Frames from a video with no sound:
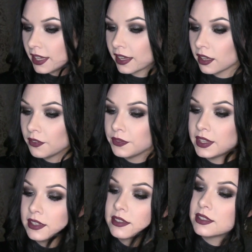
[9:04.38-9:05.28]
like
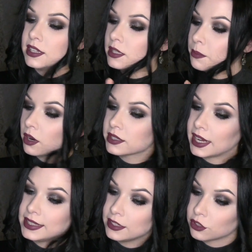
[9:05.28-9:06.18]
these parts
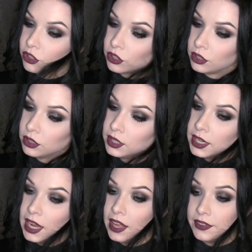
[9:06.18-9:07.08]
I didn't curl
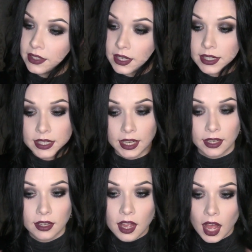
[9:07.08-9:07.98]
and these I
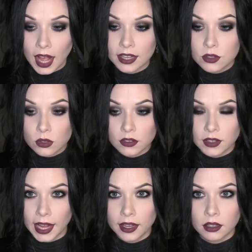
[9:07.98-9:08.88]
did. I sort of
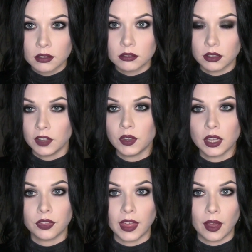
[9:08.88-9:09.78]
like
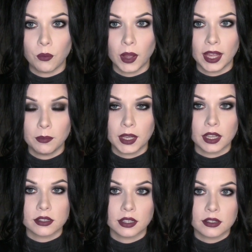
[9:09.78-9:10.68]
leaving it that way
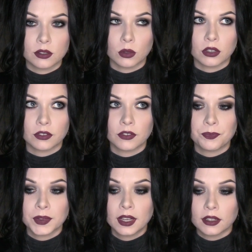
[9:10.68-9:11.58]
because it's sort of
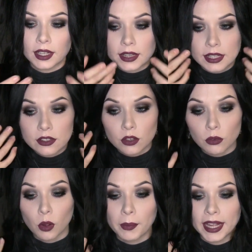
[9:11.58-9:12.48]
like these are
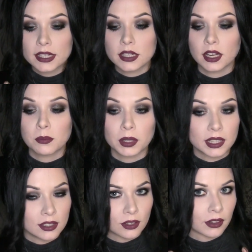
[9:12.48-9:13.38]
romantic, but
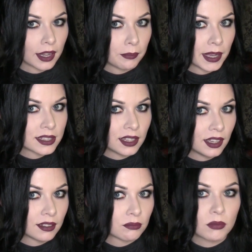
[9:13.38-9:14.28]
these are like
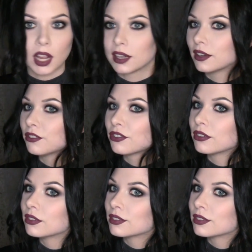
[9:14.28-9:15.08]
messy and kind of,